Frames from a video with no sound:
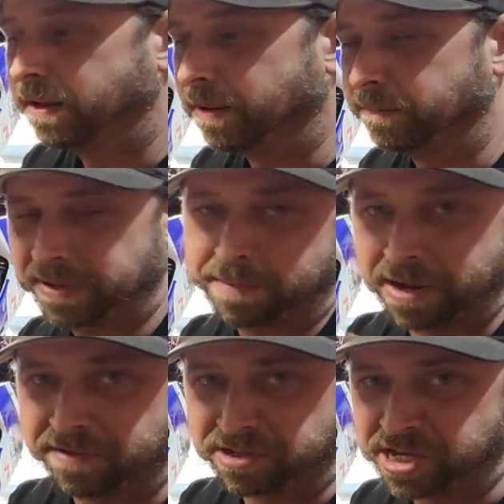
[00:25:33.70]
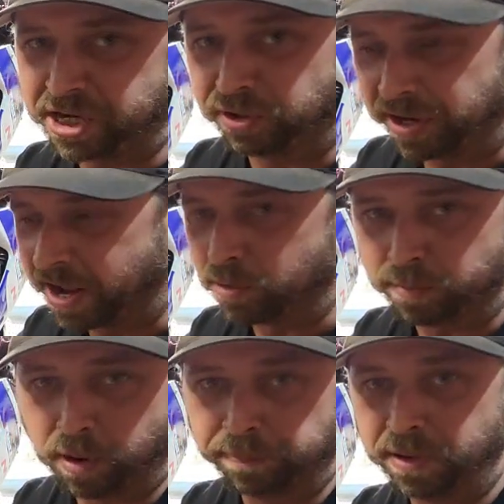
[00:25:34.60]
I'm kind of exaggerating how
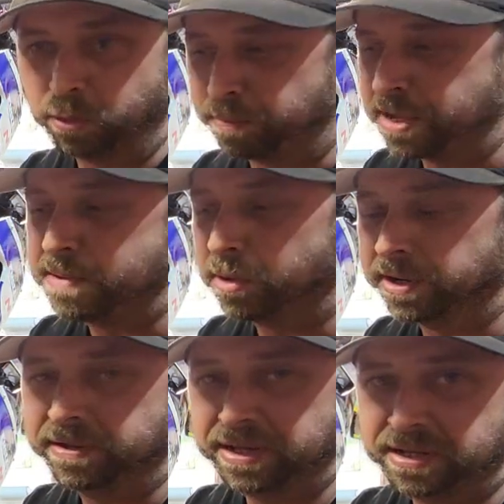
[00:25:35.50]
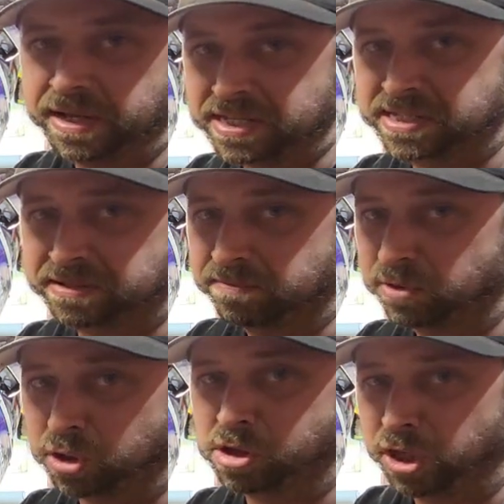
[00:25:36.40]
abrupt it would be, but
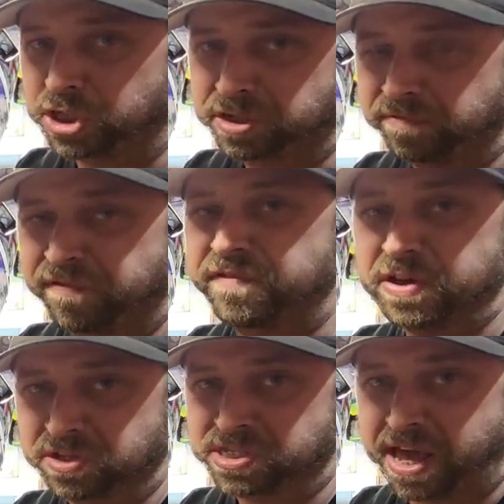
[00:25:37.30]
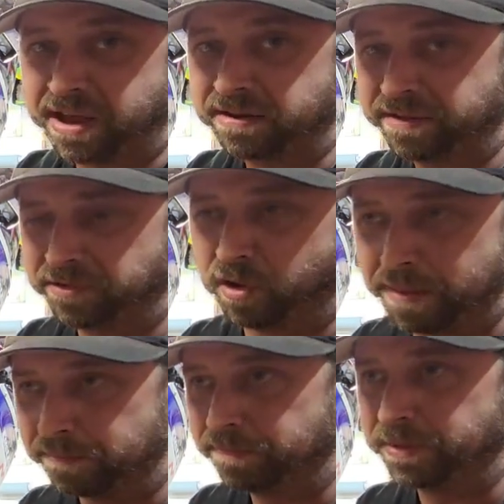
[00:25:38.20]
the clutch feels that, even though
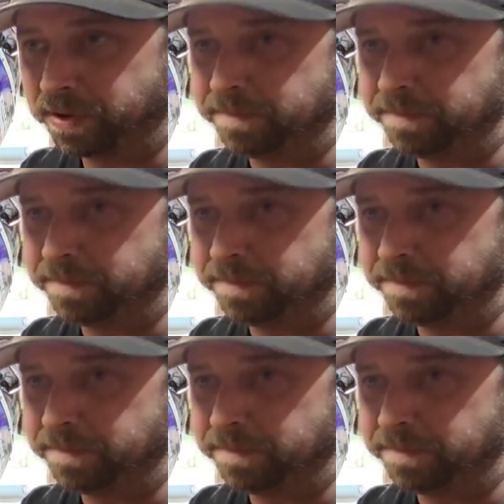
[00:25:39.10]
I'm